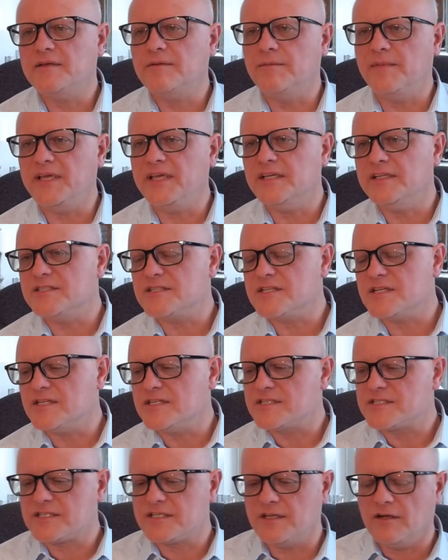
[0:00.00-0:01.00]
It means
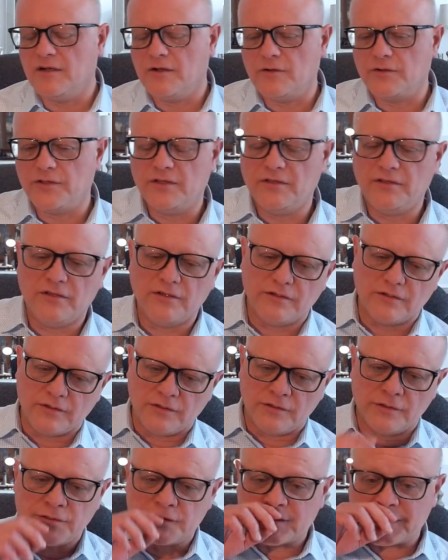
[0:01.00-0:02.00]
is,
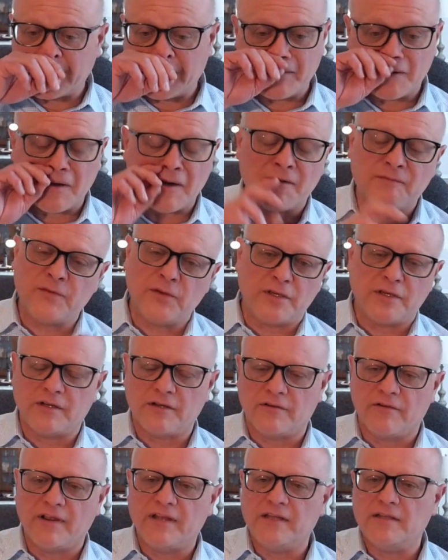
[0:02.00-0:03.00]
you start off, you get
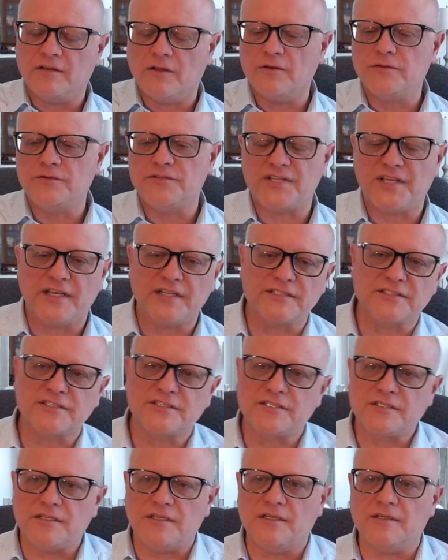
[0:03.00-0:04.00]
a great load
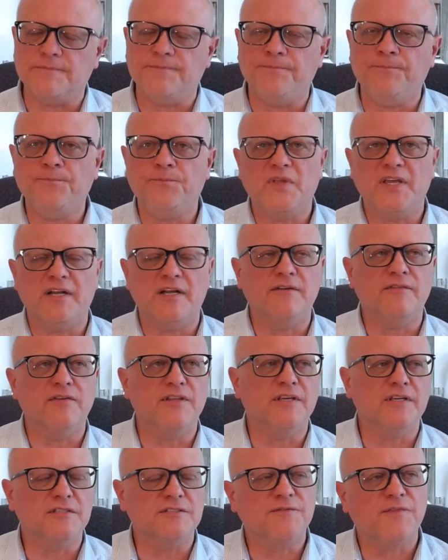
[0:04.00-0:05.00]
test and
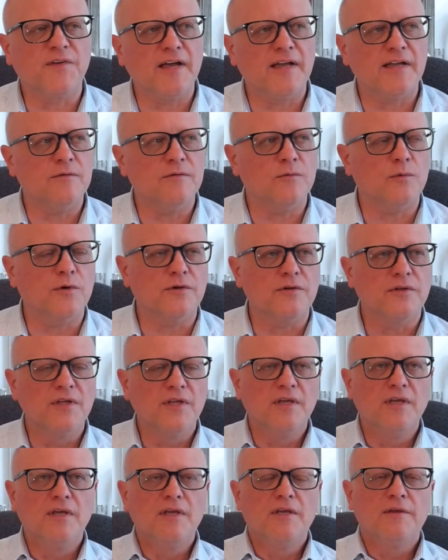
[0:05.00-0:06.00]
everything's fine. Well,
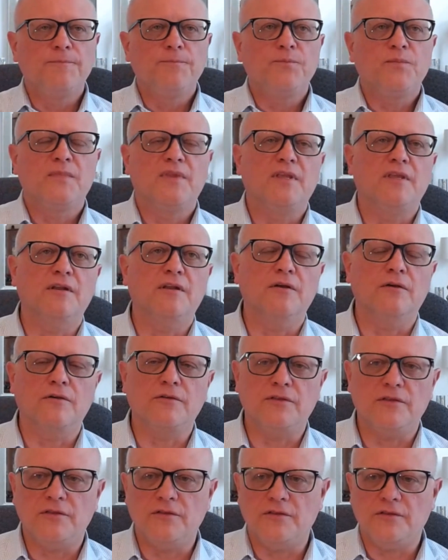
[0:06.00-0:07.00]

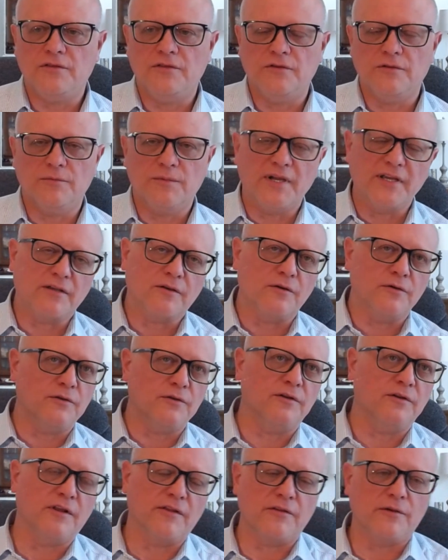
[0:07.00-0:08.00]
you might go
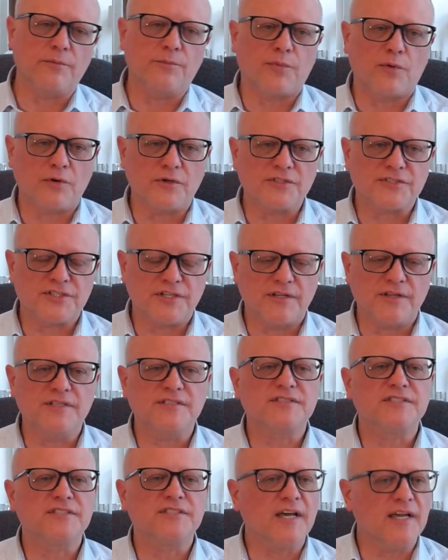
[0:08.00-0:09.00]
to another portion of
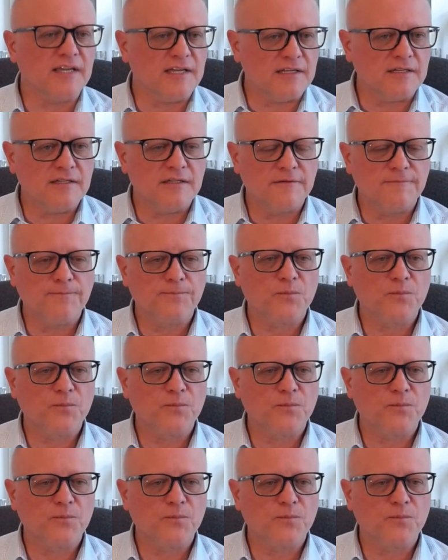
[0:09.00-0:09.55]
the site